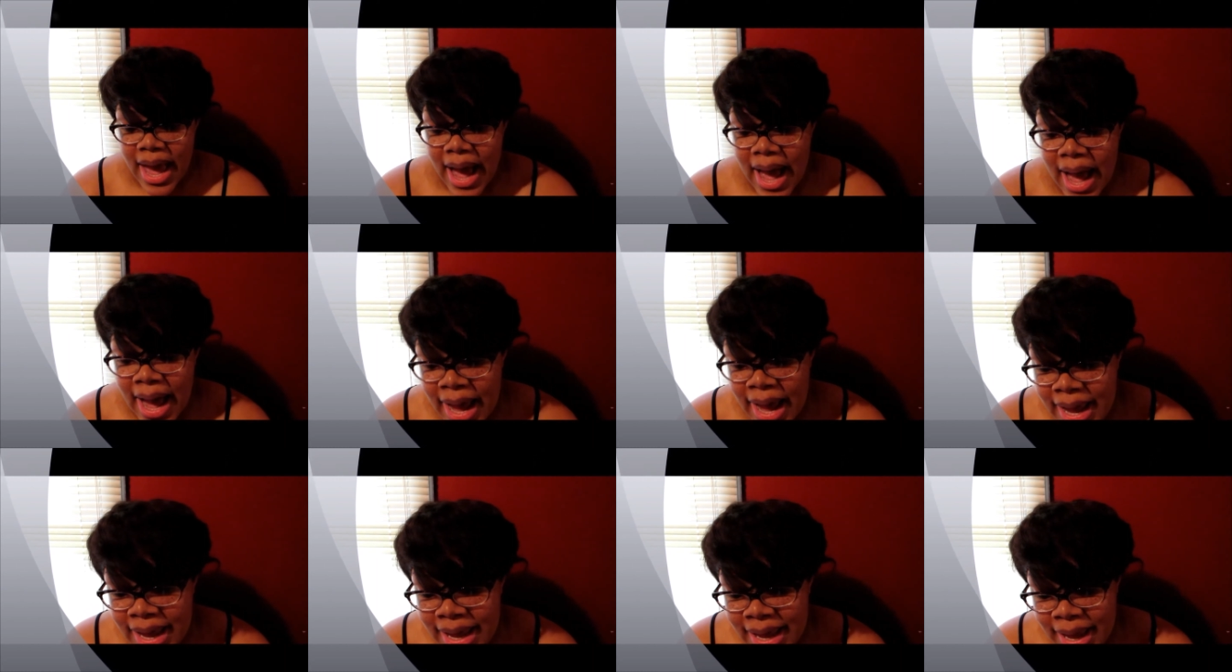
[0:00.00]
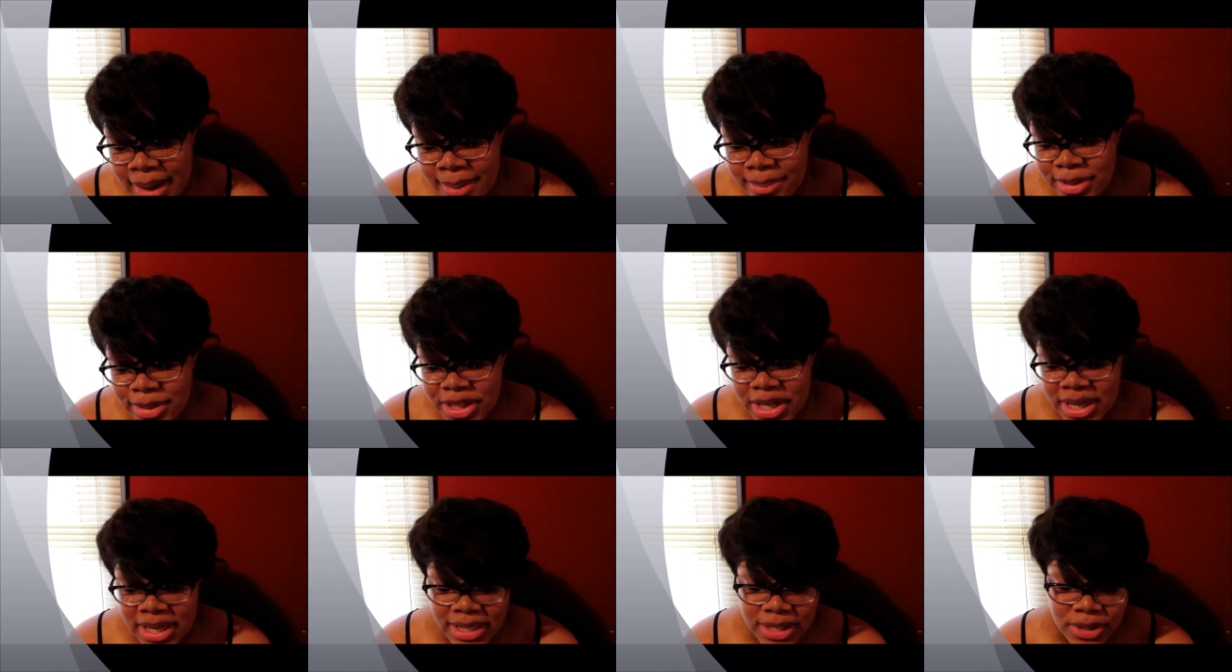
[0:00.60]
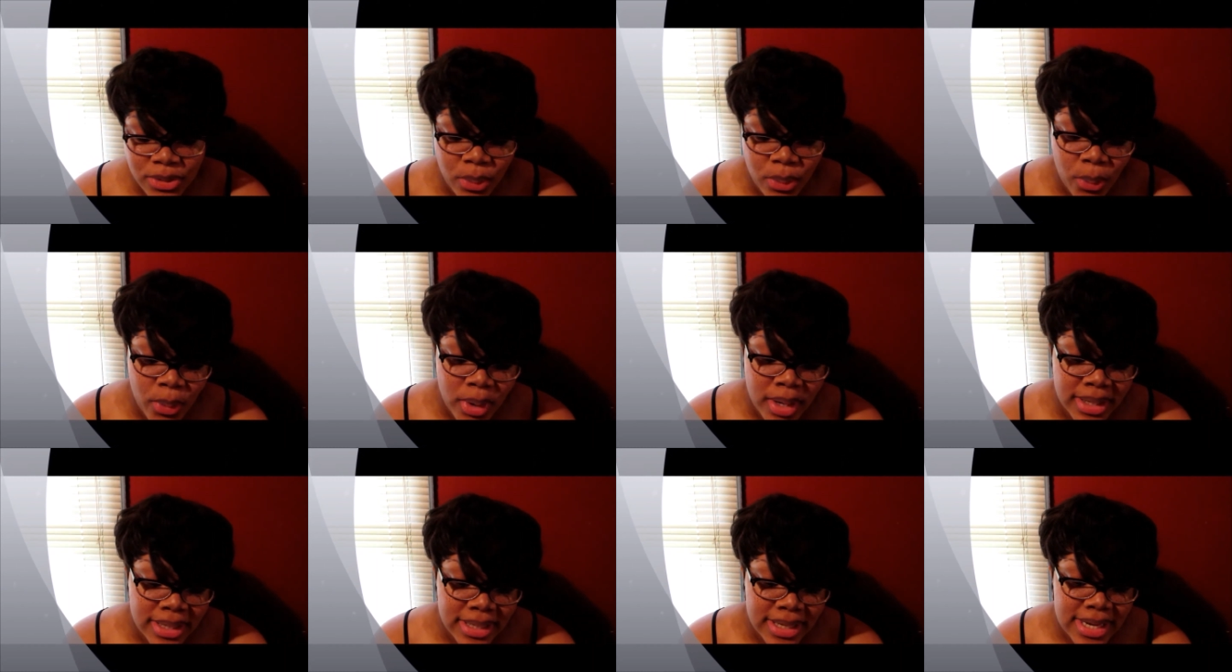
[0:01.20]
i am just
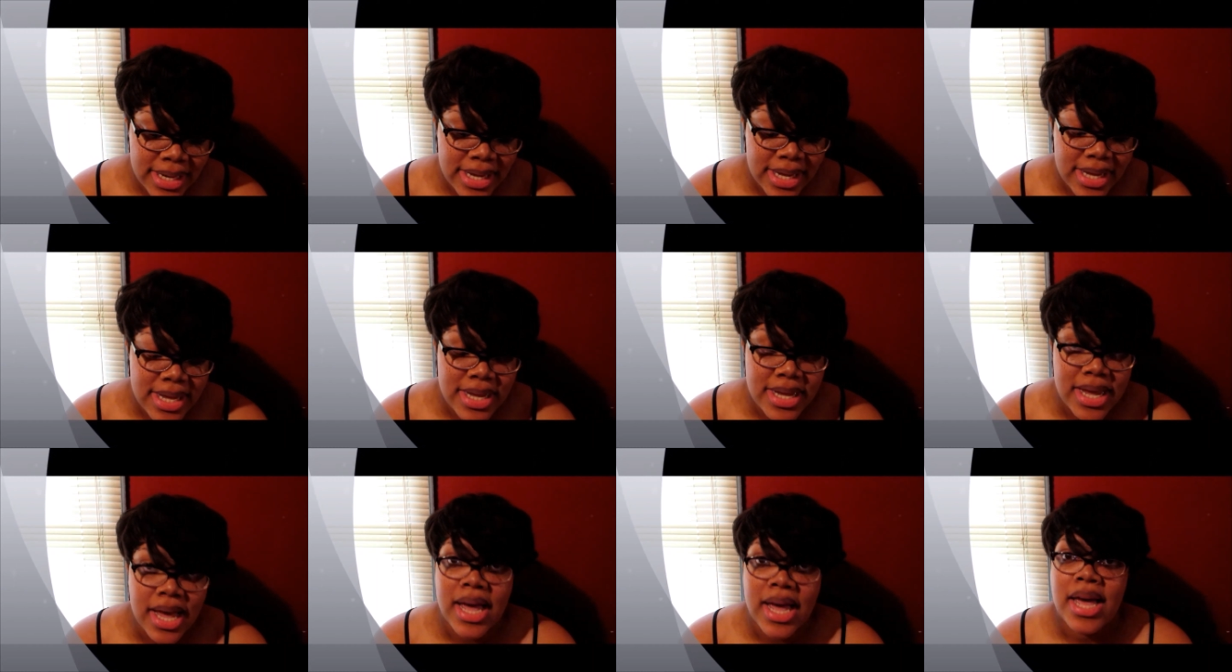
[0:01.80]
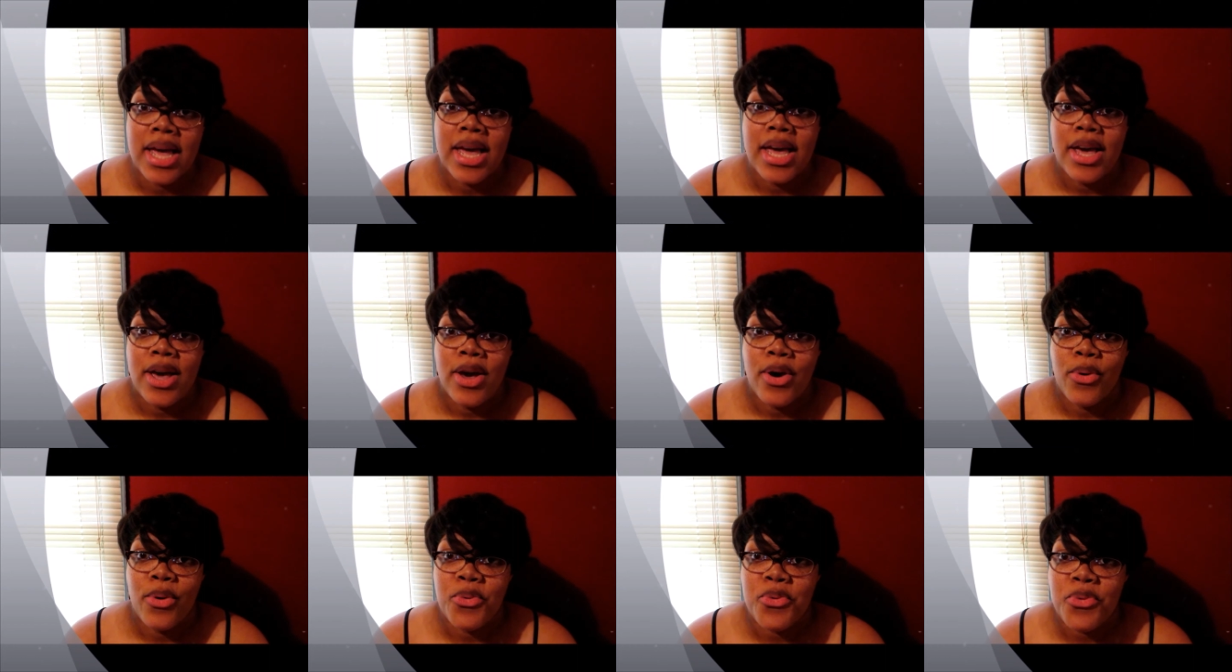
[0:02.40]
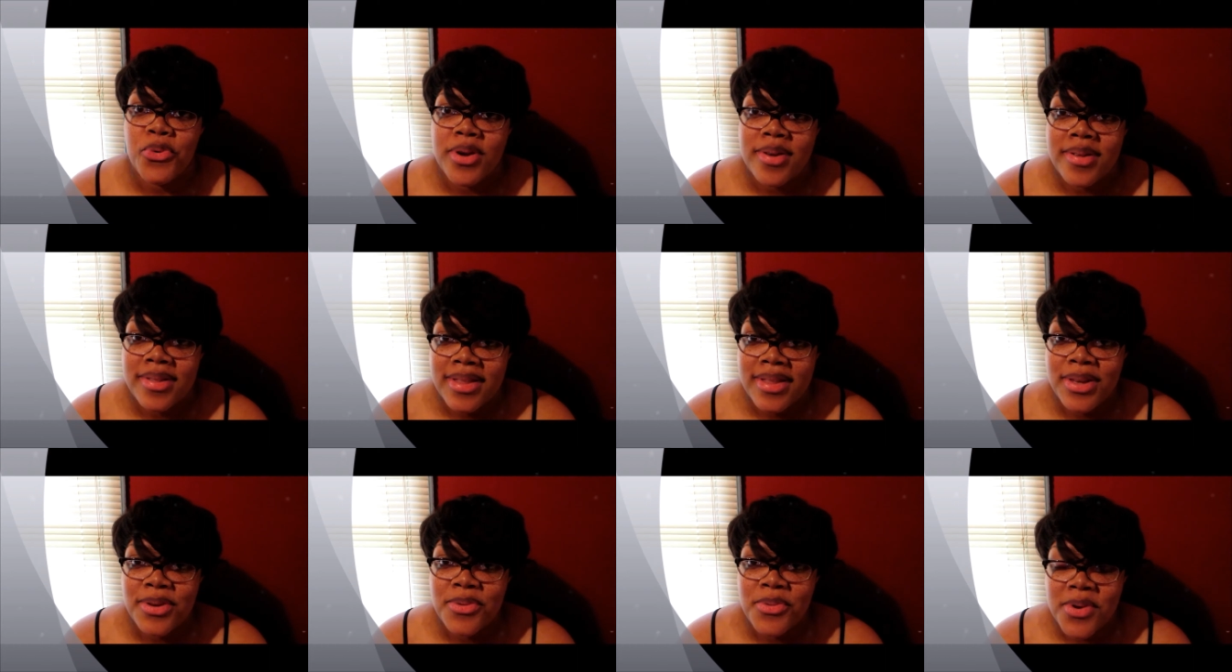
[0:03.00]
really
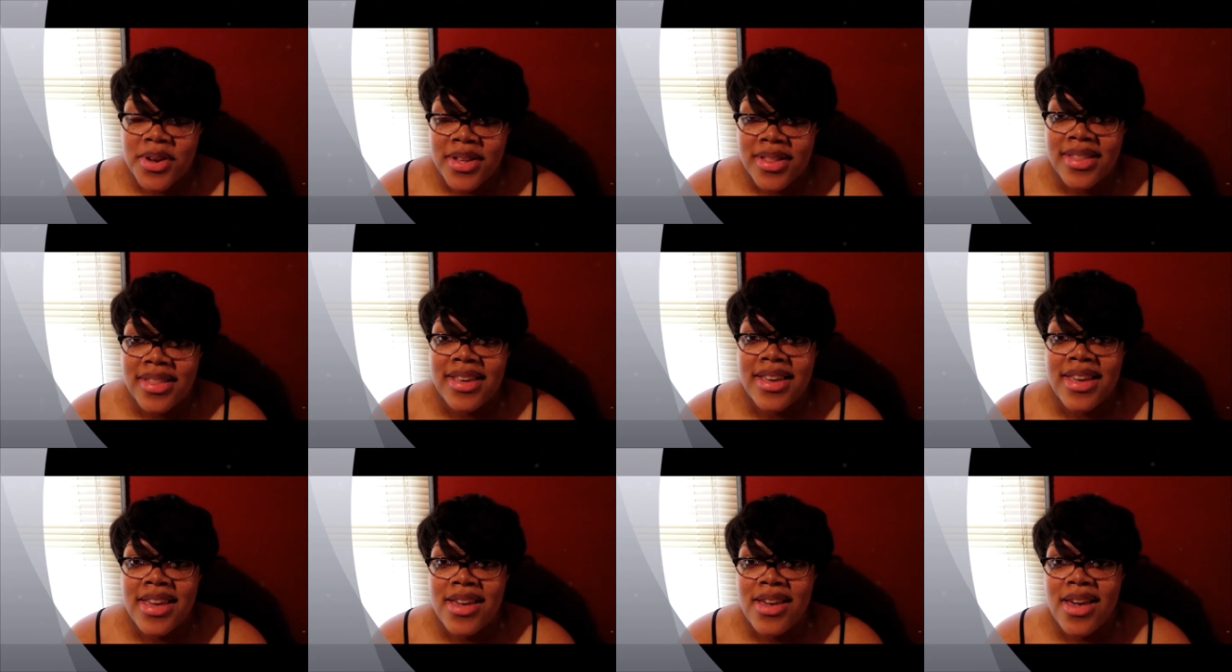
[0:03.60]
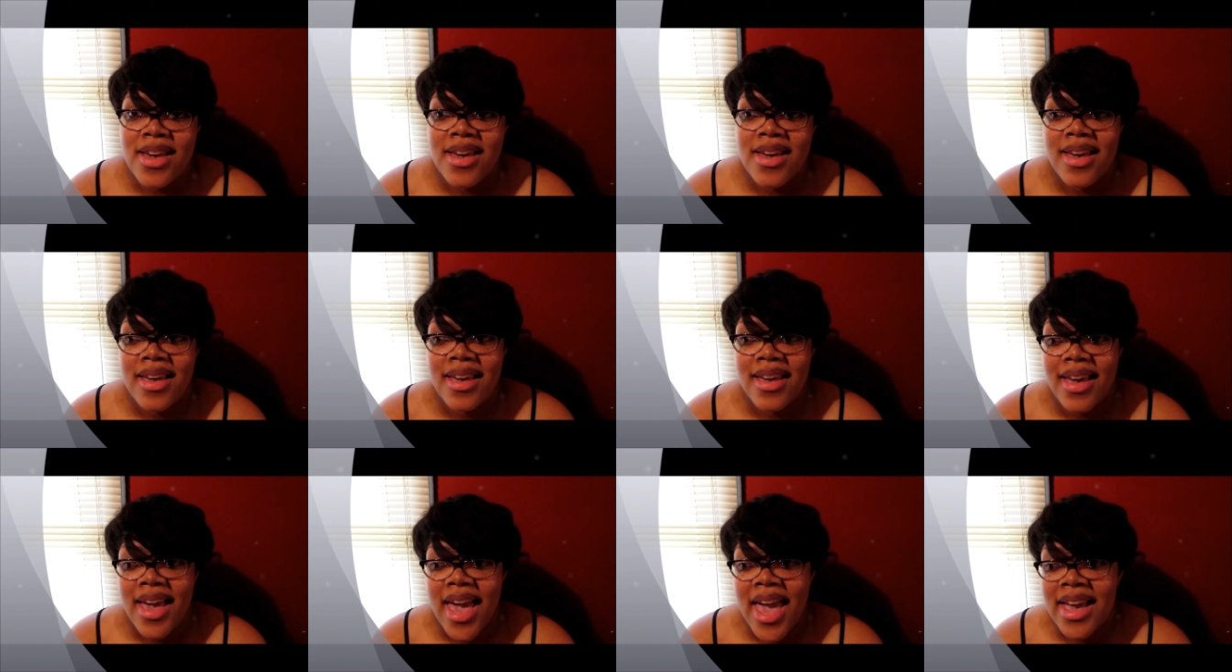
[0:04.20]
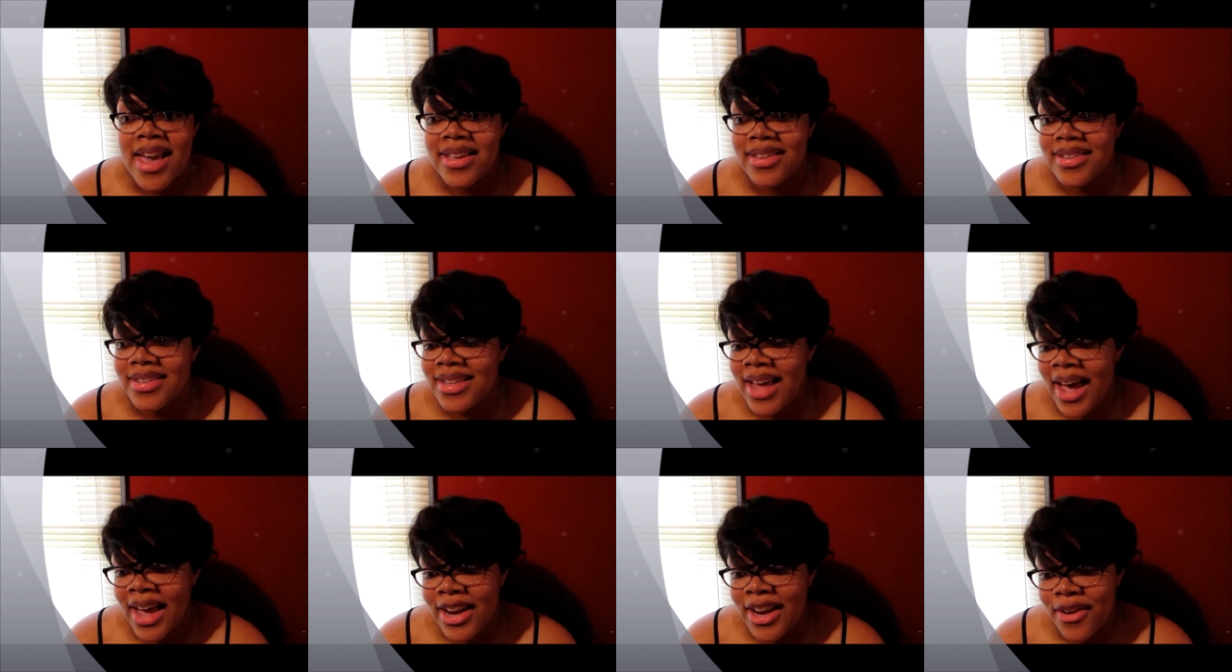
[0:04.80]
really really
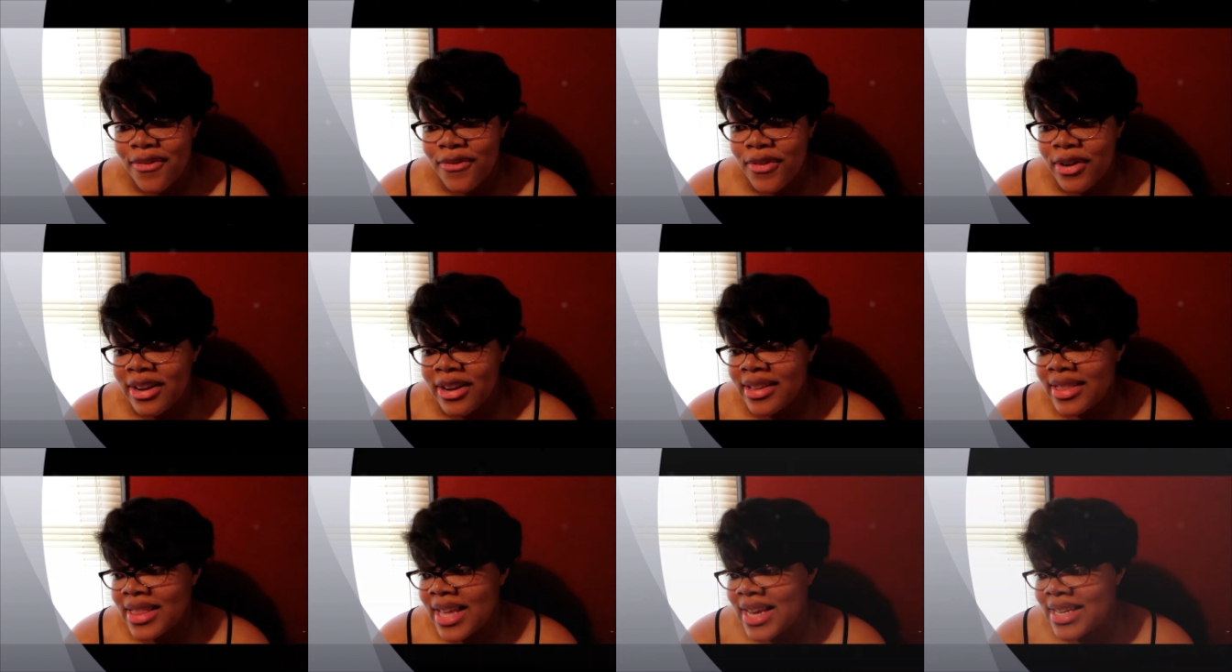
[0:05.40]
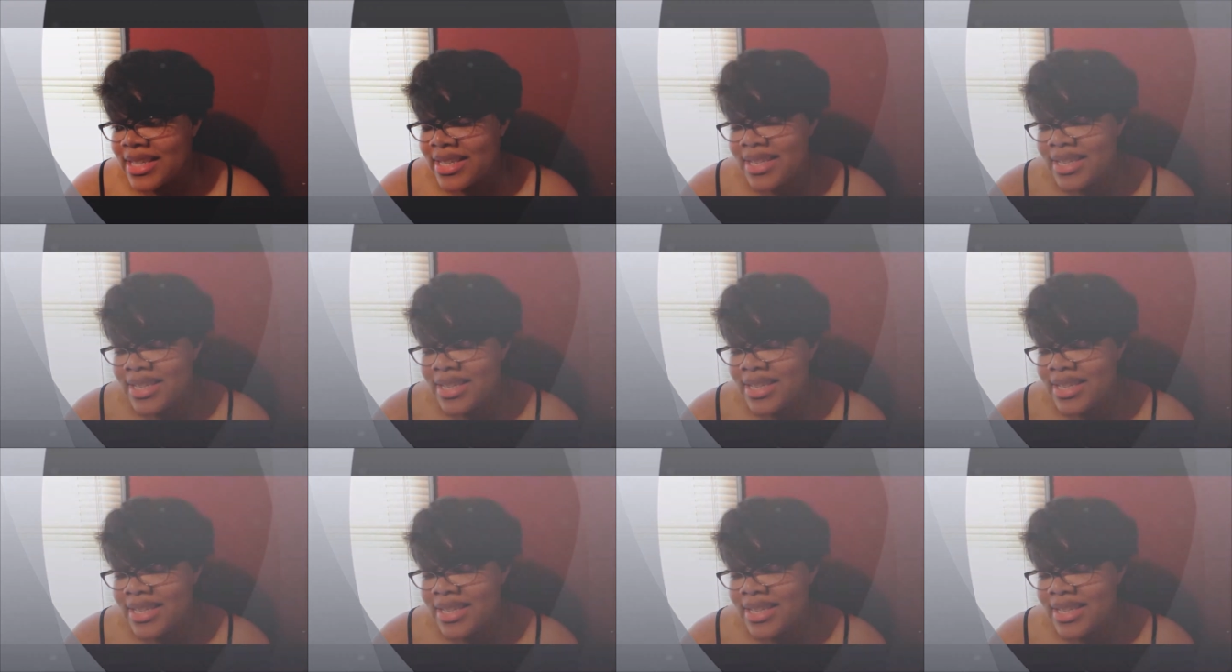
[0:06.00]
excited for the things